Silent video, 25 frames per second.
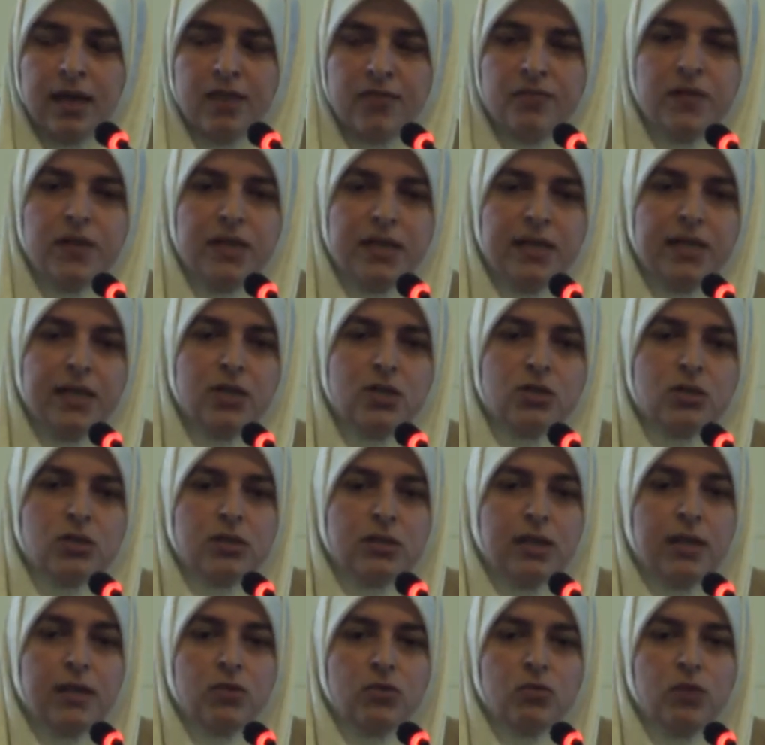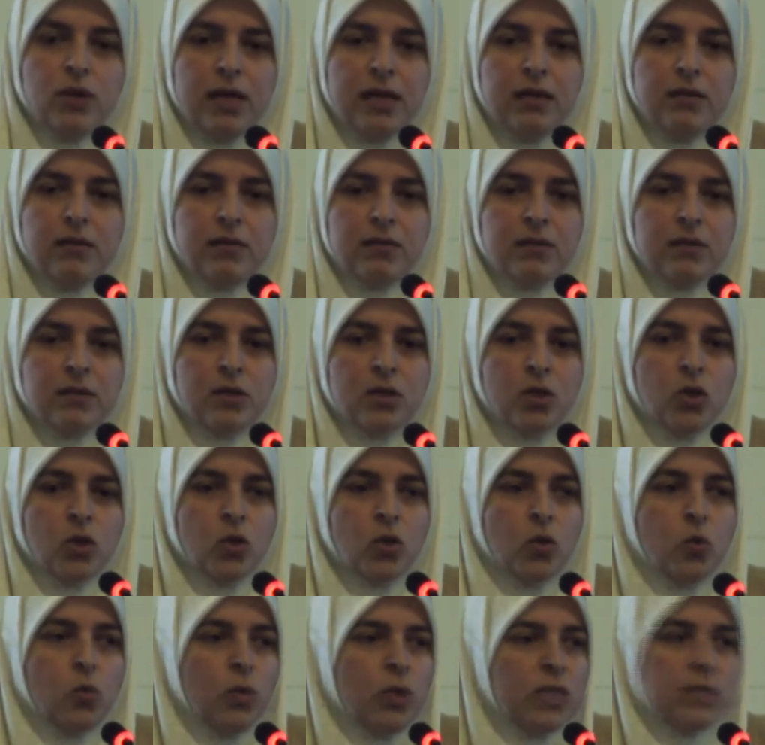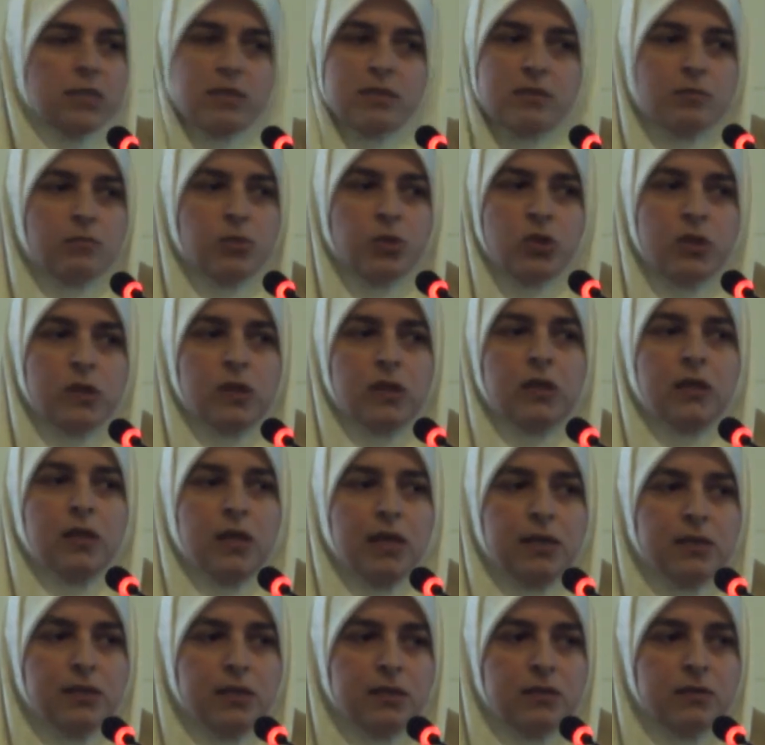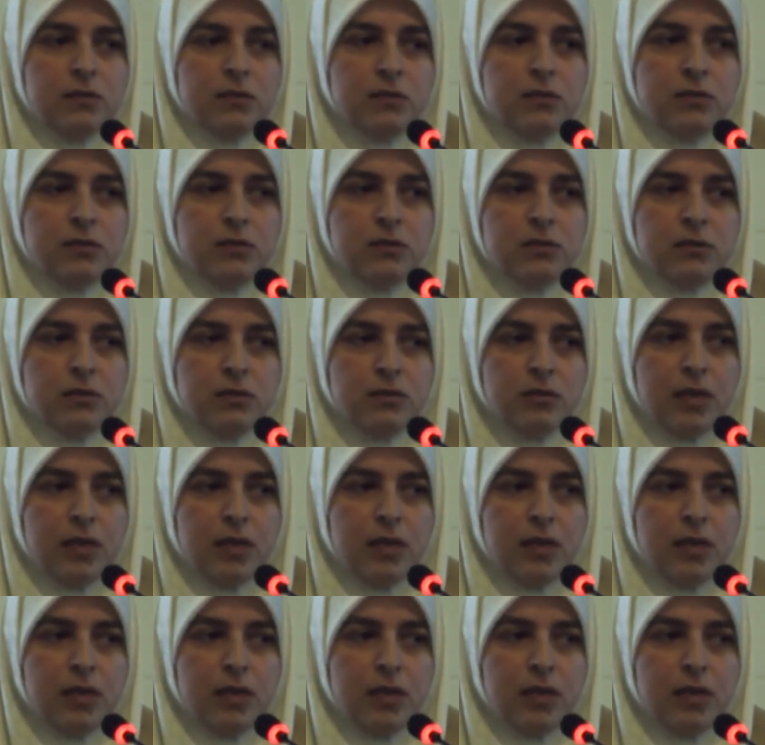affiliation and wealth with political identity?